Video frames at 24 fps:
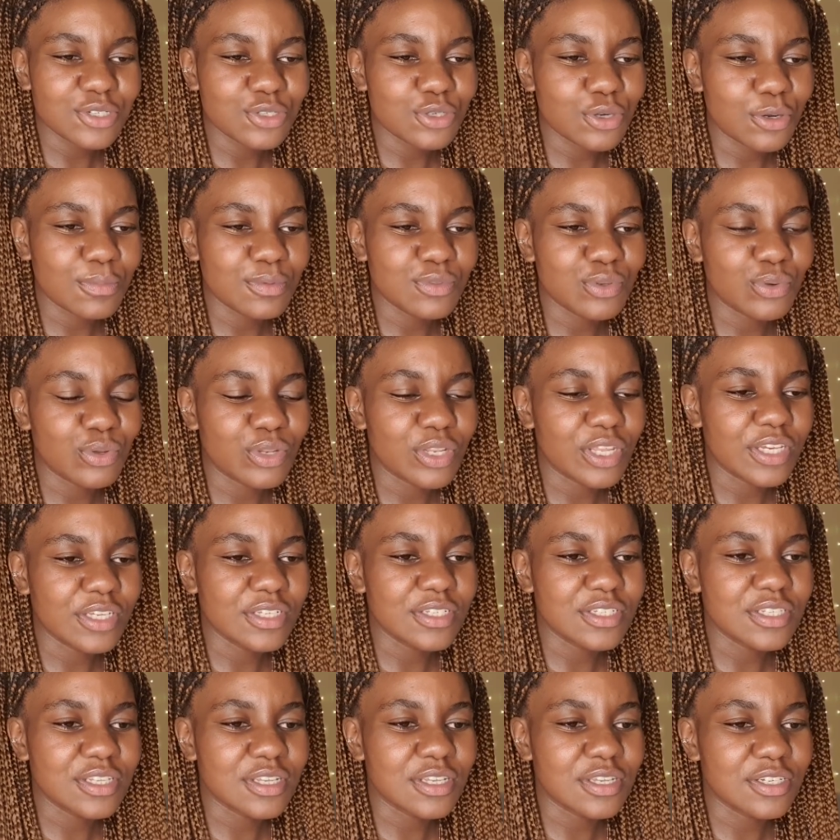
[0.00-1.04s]
shops or like
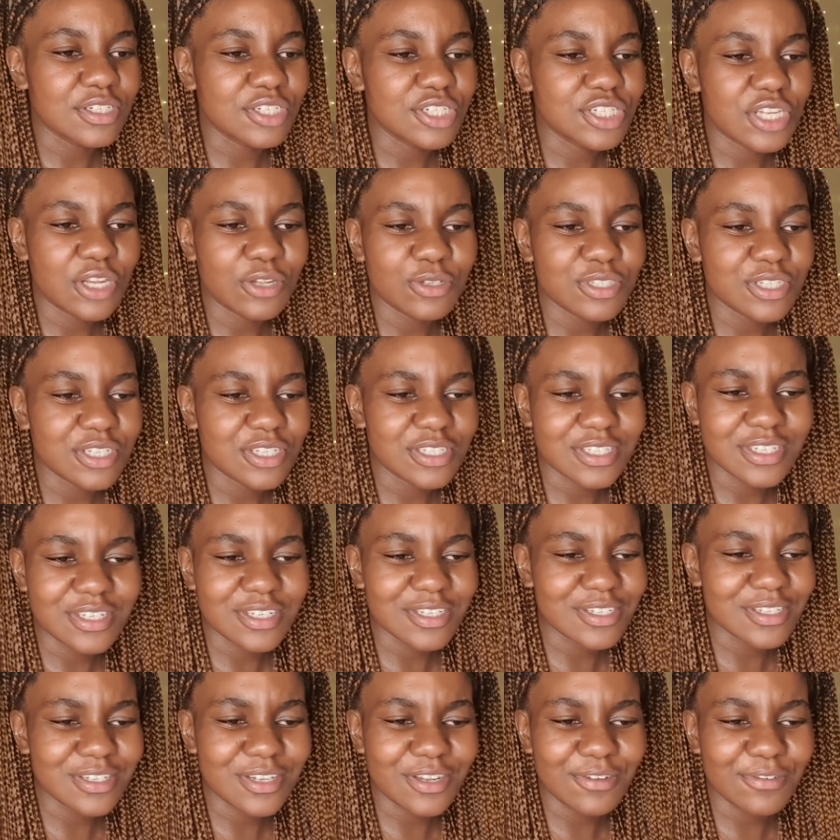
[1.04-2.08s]
to shelters
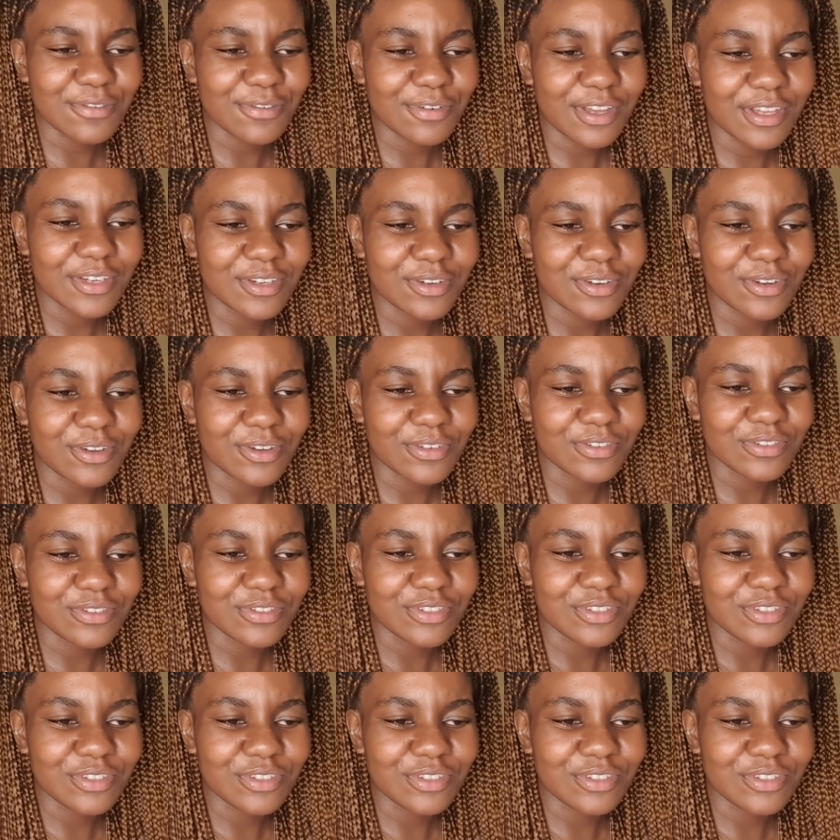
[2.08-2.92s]
and stuff i don't know